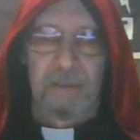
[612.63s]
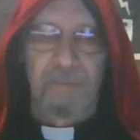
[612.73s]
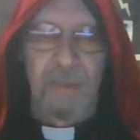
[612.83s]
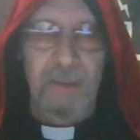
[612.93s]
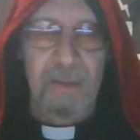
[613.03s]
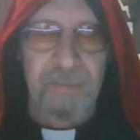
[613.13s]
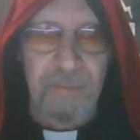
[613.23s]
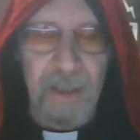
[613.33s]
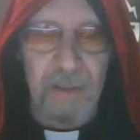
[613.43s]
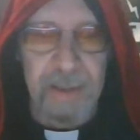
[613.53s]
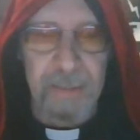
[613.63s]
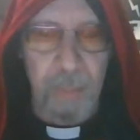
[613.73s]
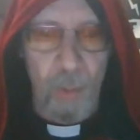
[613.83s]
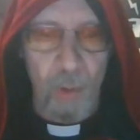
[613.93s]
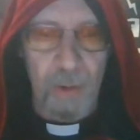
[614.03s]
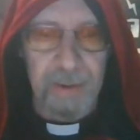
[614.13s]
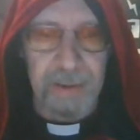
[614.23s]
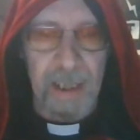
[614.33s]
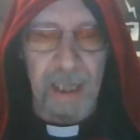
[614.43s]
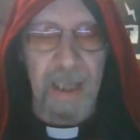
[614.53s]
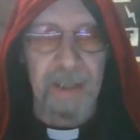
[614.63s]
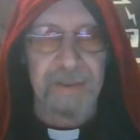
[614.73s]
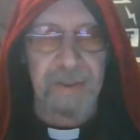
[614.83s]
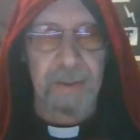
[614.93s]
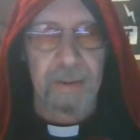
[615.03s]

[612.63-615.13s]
Very, very important, guys.